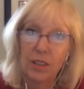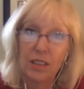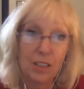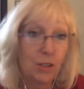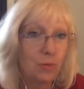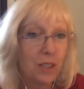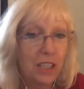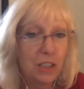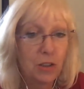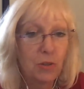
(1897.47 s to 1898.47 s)
This is what
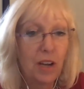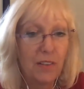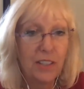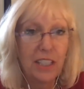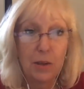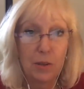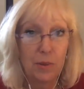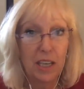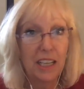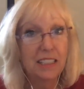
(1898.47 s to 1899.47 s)
I do every day. Now, we're
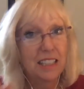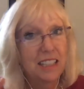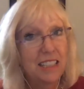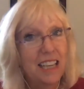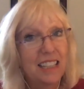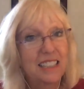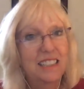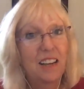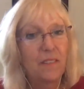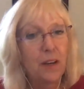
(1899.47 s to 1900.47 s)
going to get to the daily
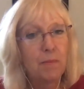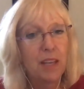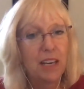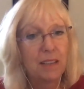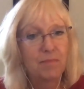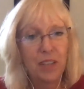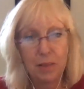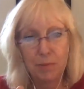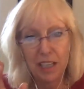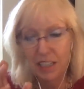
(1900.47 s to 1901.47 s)
stuff in a minute.
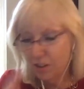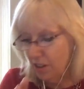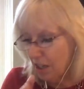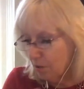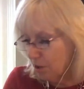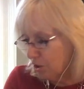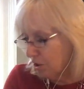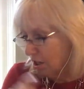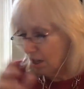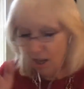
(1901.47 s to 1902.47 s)
I'm going to answer that
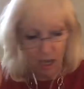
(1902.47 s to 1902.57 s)
question.